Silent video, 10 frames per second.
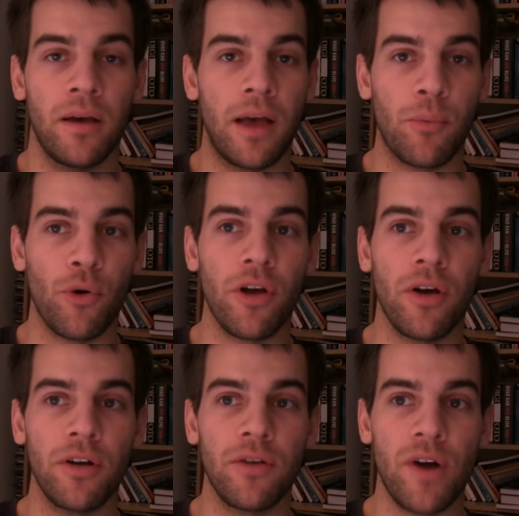working
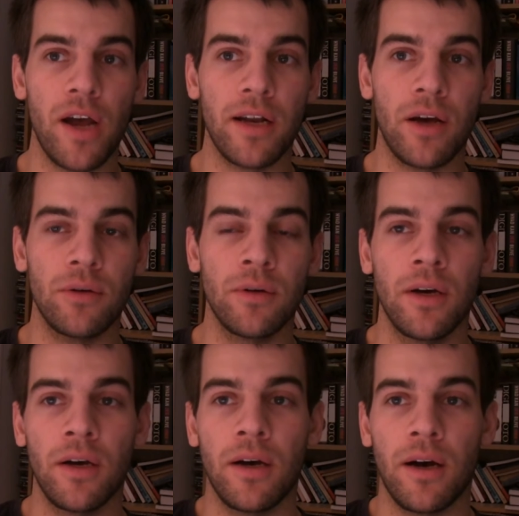on it right now.
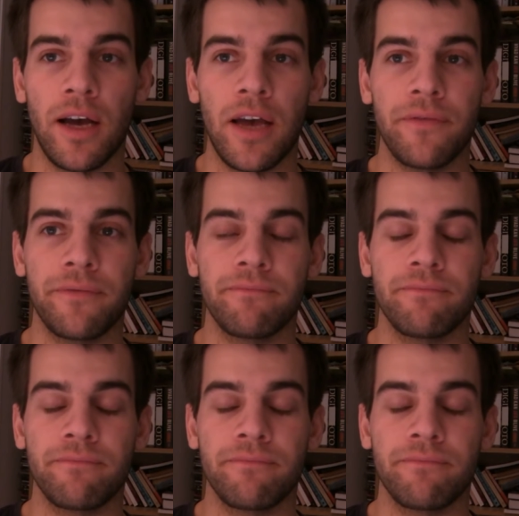I have